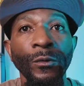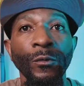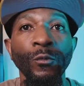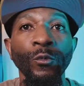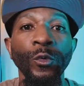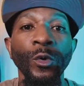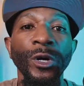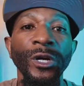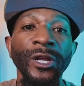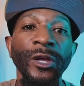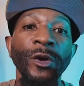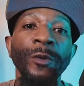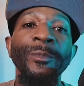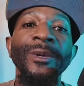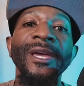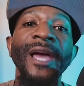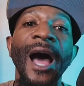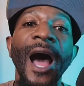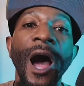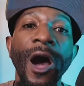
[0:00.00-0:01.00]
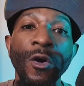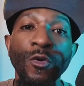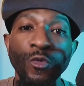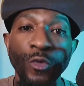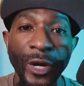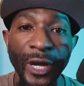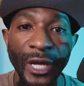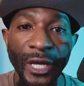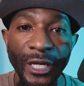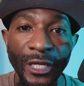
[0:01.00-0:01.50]
well, there'll be
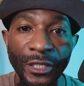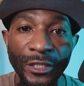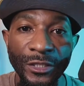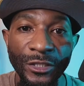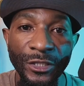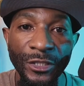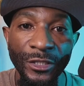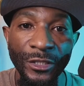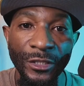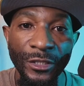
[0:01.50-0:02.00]
outrage